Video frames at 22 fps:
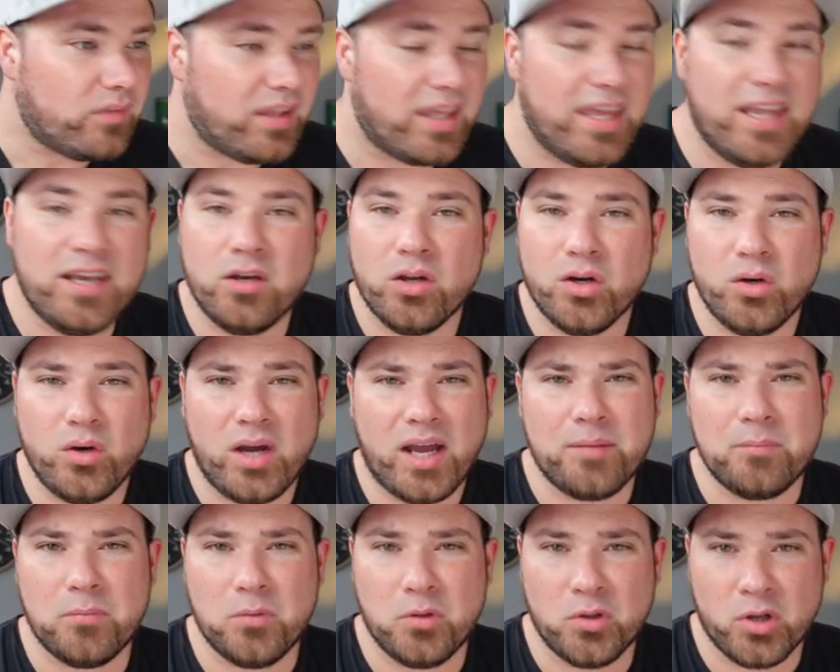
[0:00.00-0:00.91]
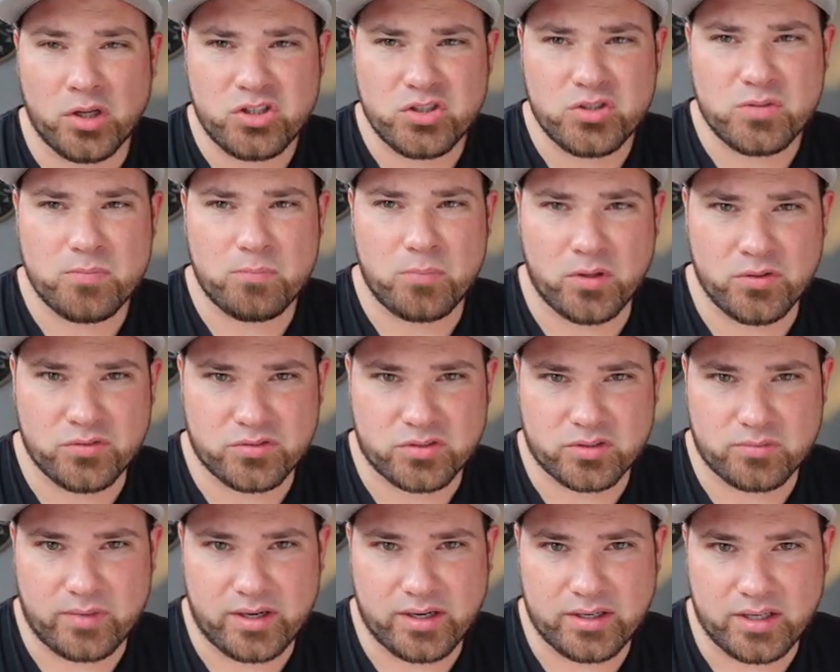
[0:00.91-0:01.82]
And no, I'm not
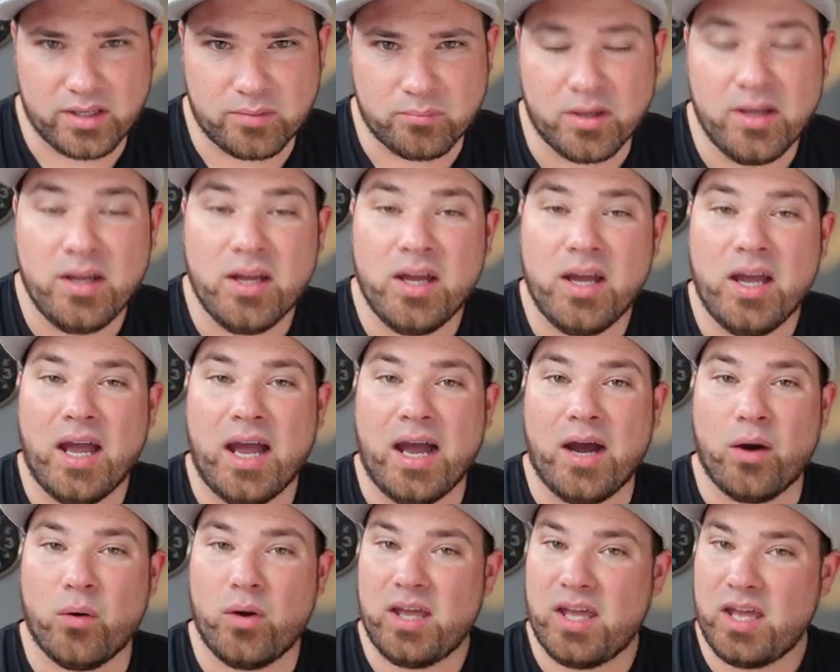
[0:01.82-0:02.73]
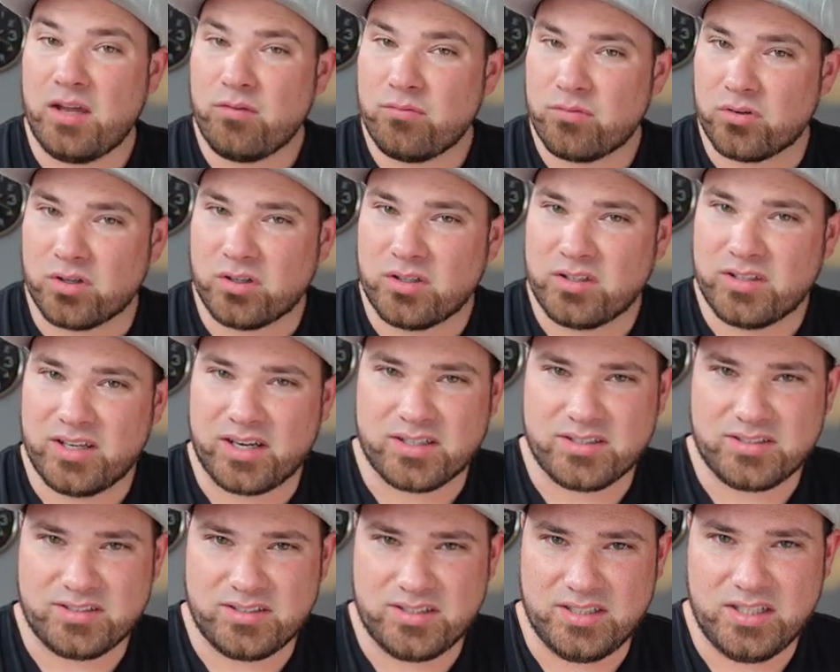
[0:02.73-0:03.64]
sponsored by them. However, their
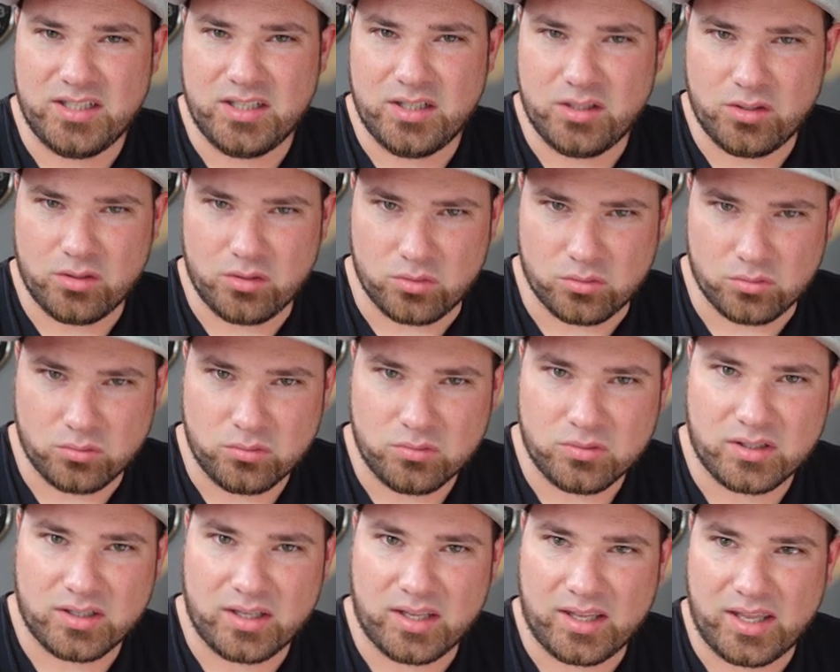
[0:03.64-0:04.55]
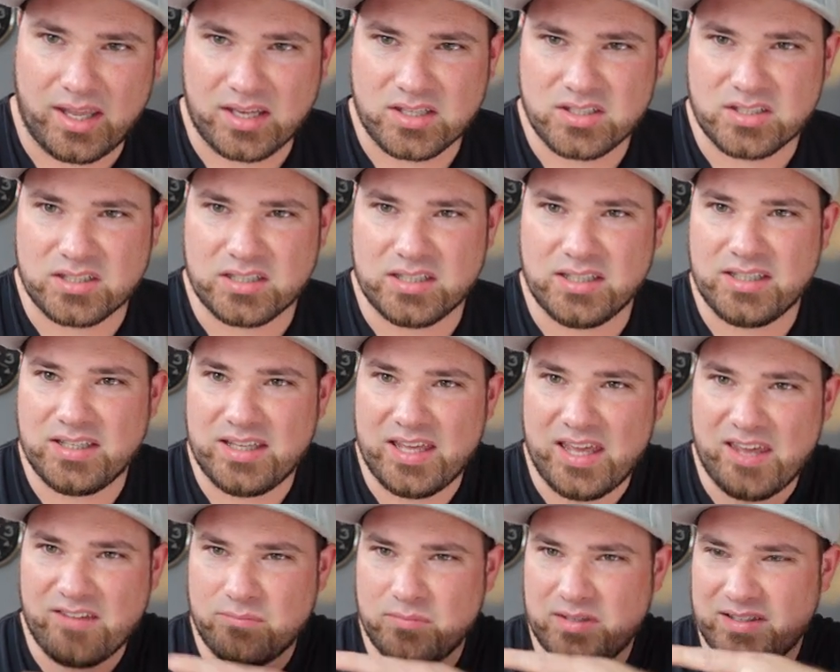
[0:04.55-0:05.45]
CEO actually
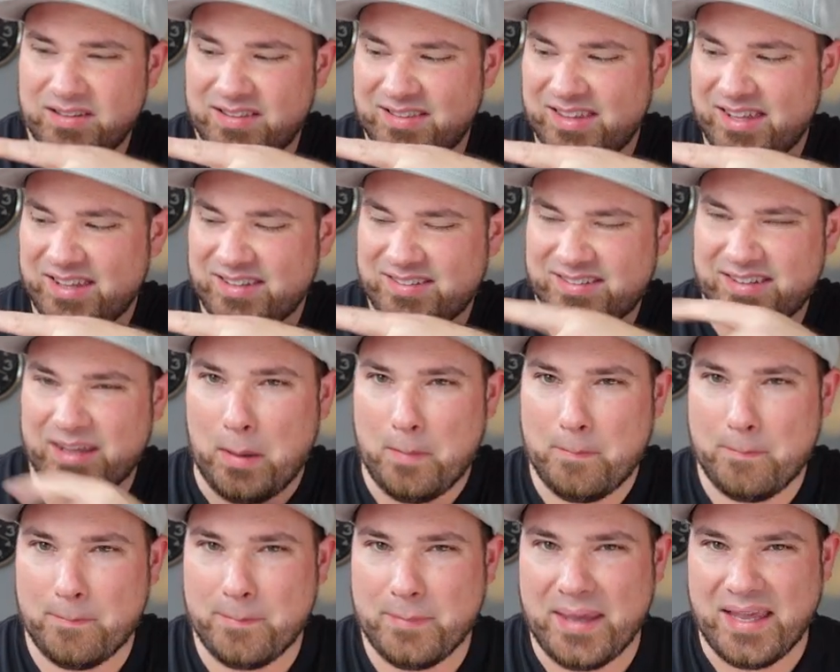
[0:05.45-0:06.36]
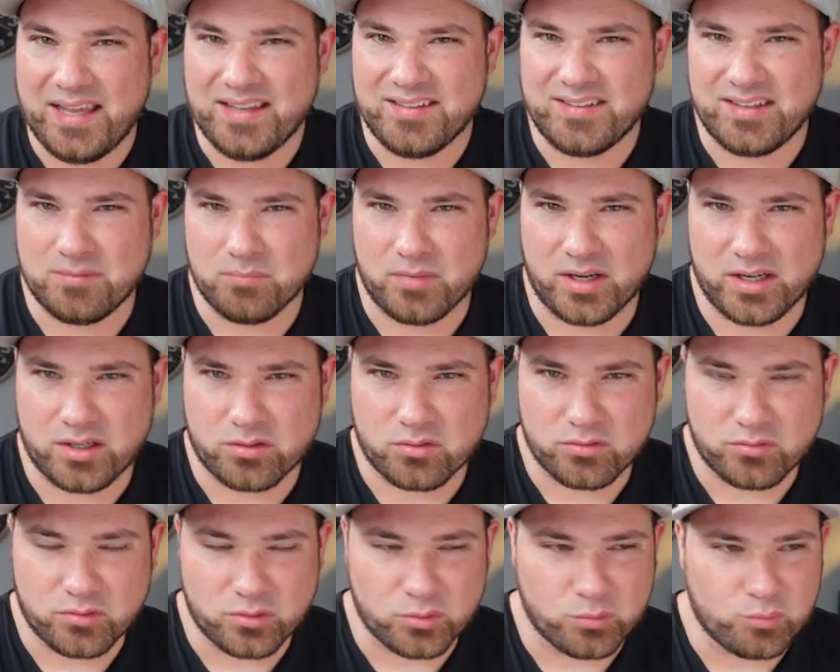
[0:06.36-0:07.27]
gave me this amazing
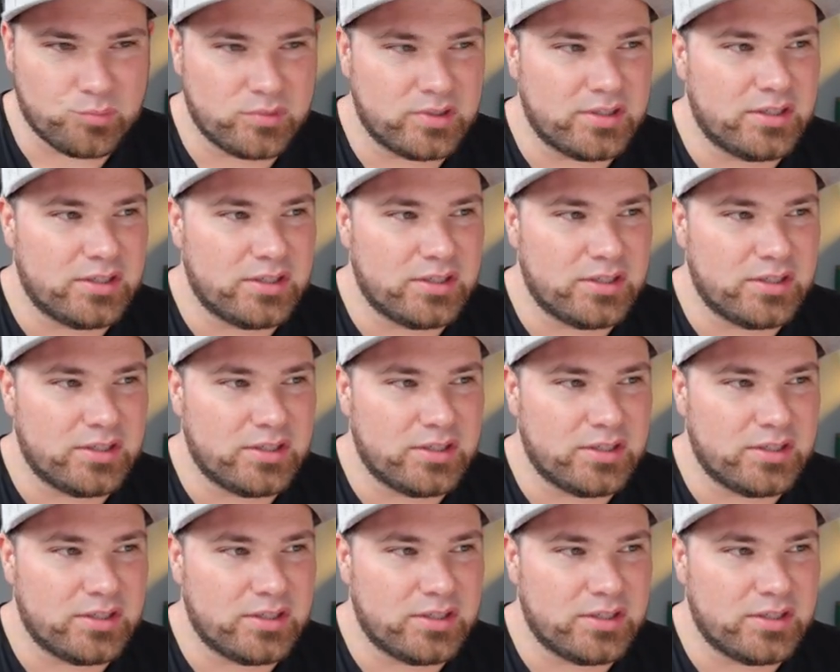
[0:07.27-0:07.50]
microphone.